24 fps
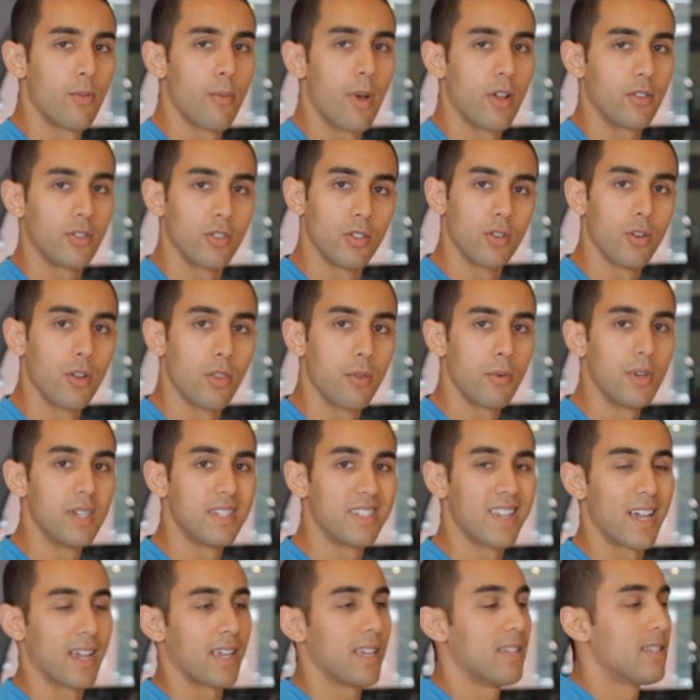about 2 to 3
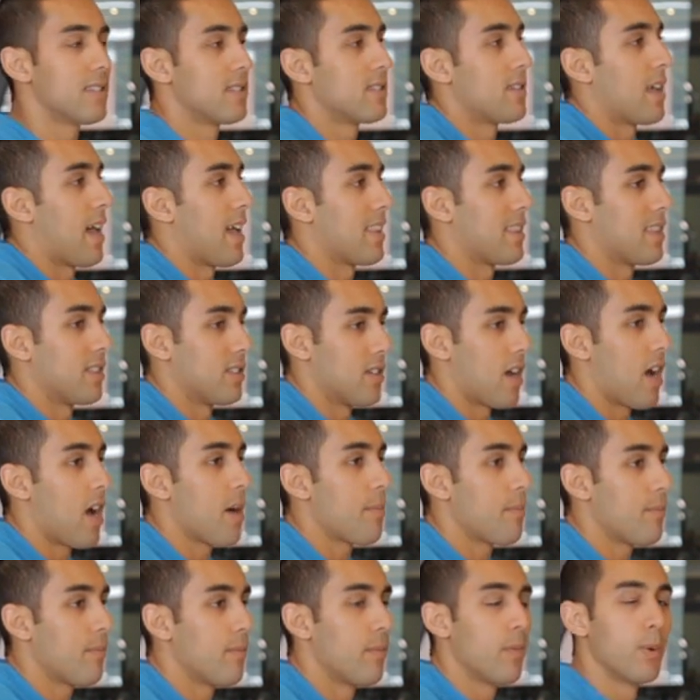seconds at the
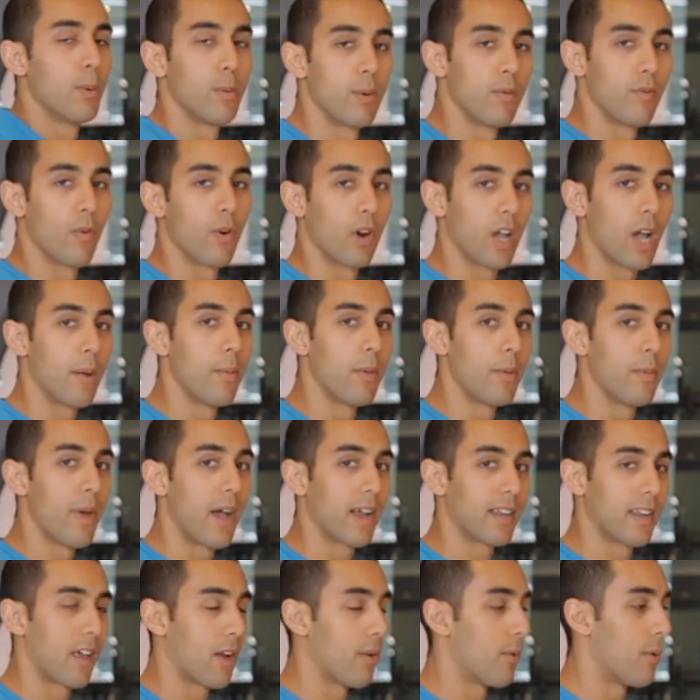top before coming
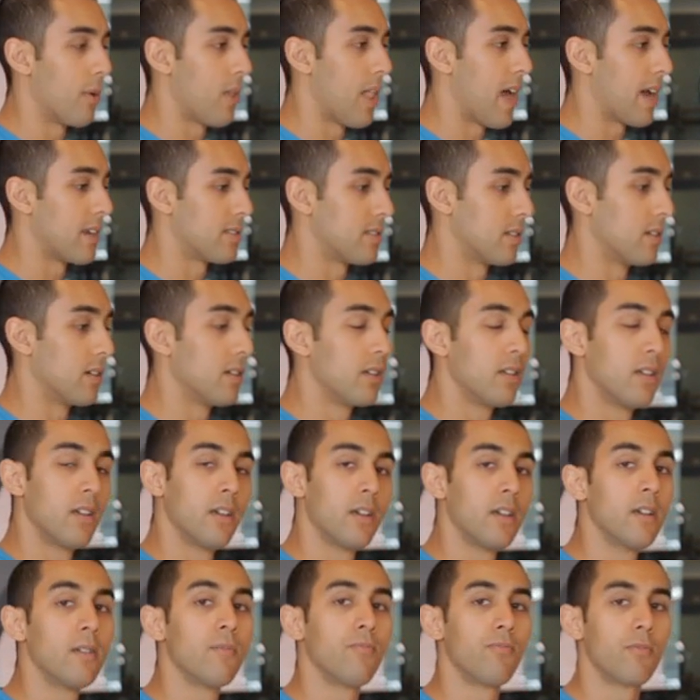back down and relaxing.
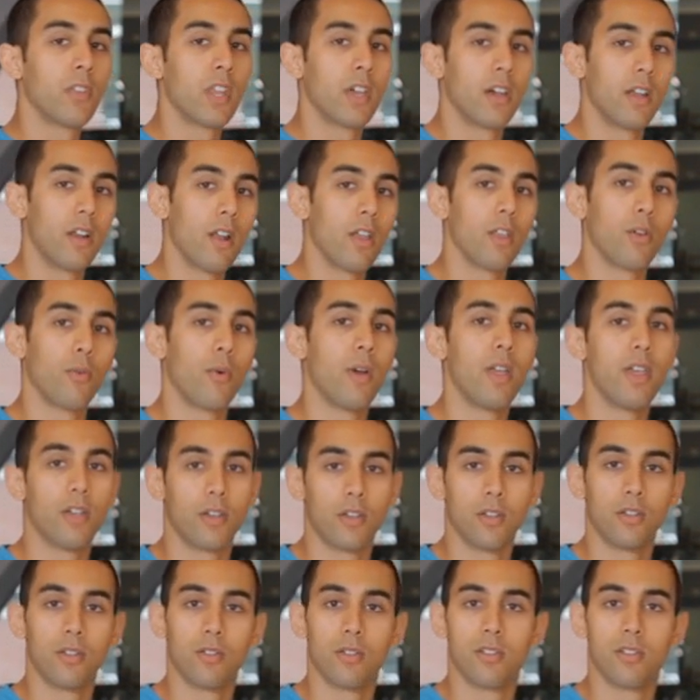Another way you could do